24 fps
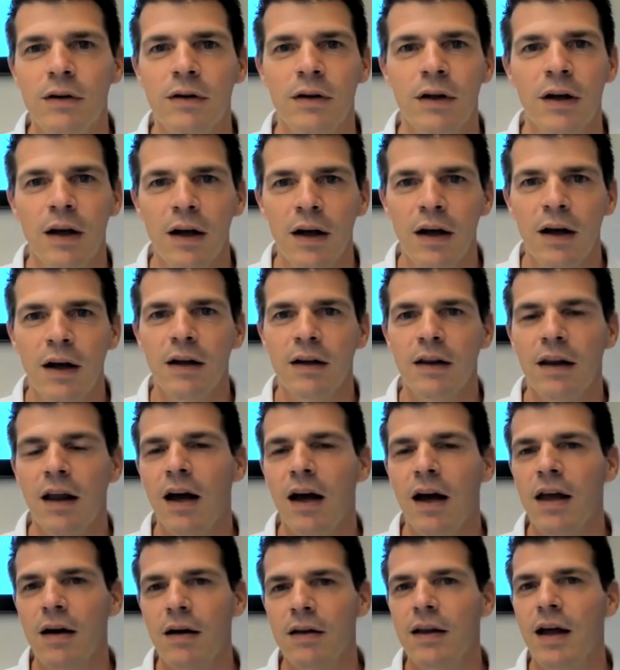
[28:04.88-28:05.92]
on
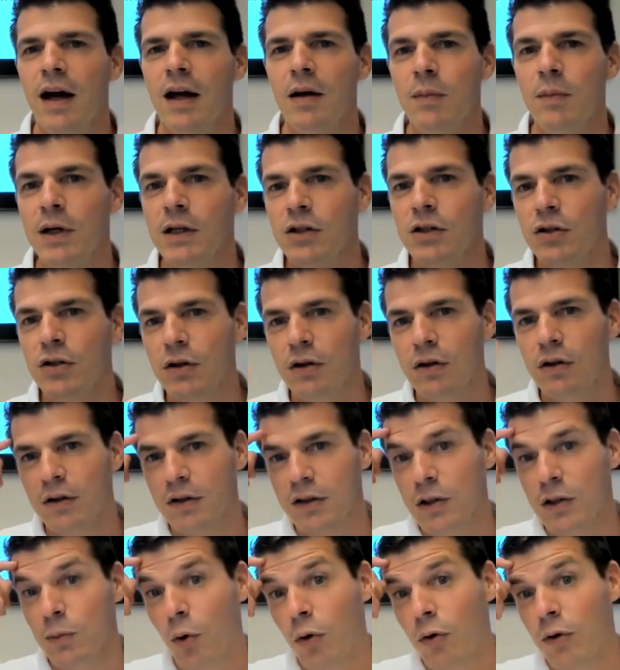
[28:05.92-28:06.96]
dimension
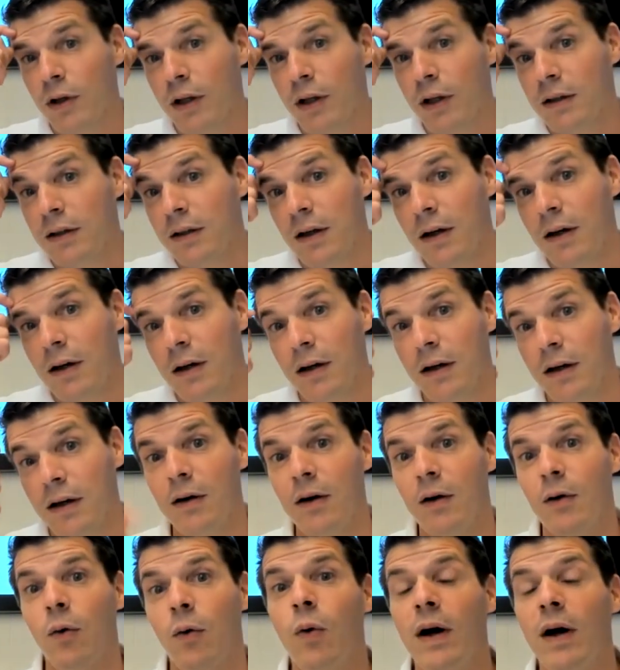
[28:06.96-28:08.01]
smaller than
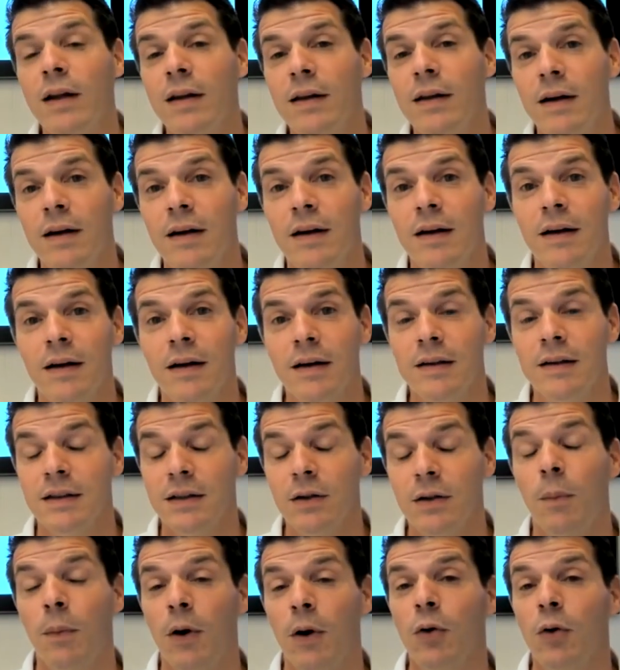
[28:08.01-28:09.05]

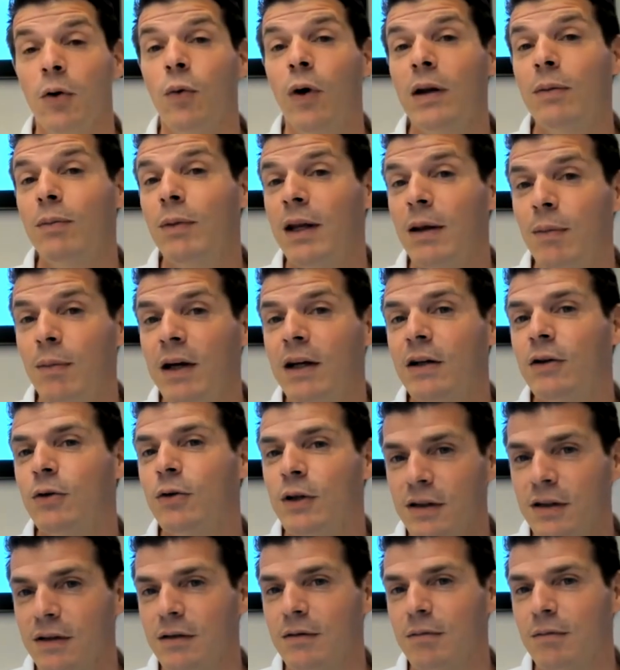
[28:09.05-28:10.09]
0.1 millimeter,
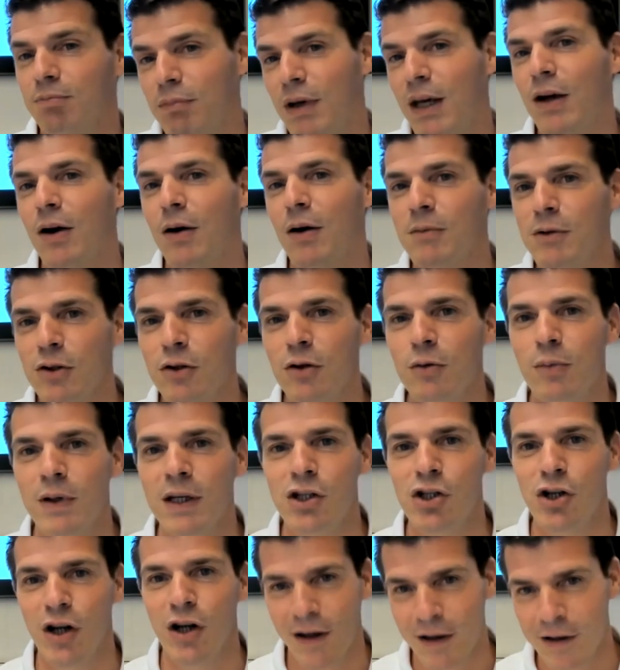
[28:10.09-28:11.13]
it becomes to be
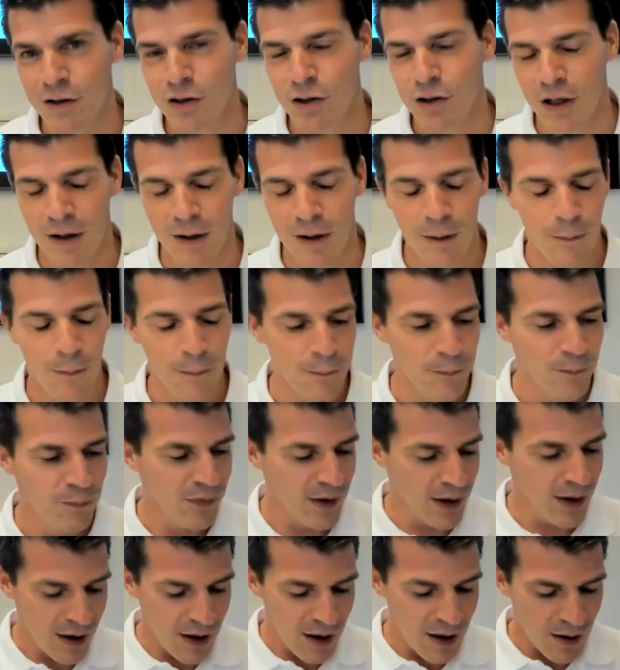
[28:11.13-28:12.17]
challenging.
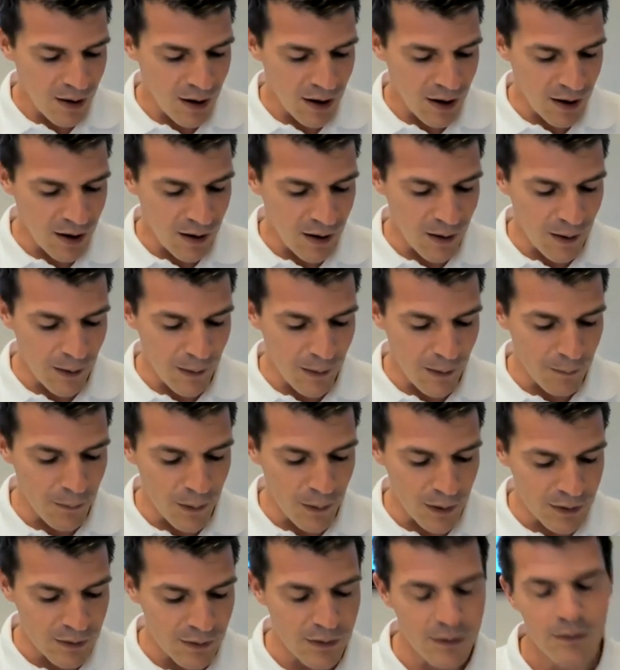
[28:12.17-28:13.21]

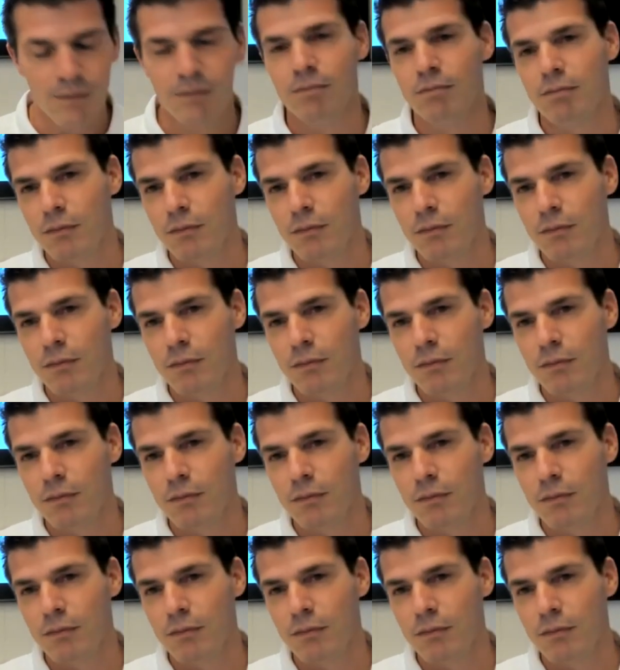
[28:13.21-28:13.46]
But